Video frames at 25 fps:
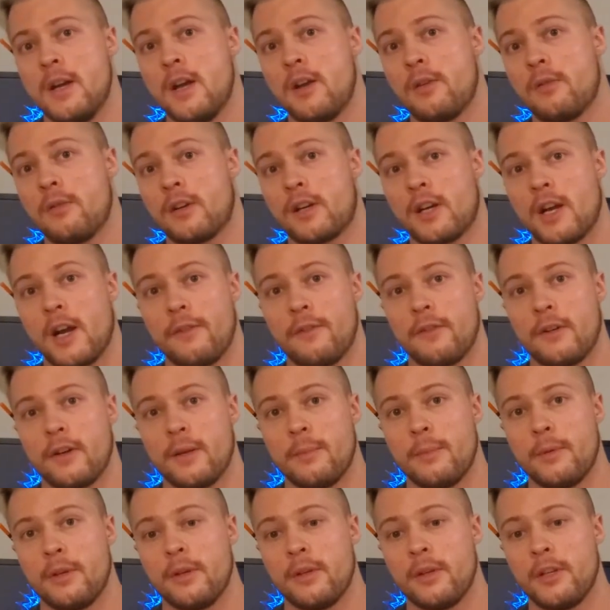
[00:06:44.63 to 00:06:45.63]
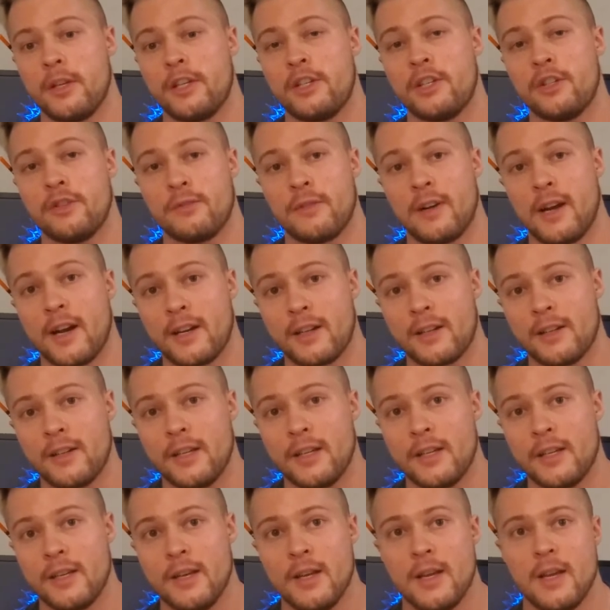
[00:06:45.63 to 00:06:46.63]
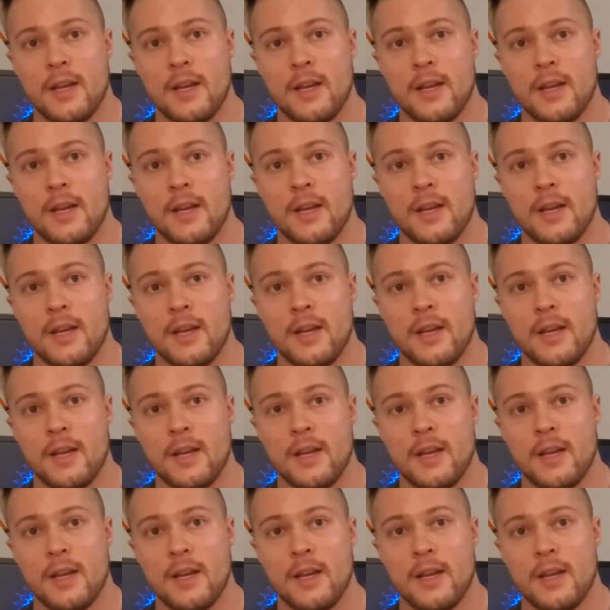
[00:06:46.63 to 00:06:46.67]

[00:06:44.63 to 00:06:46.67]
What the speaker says: recovery ability directly.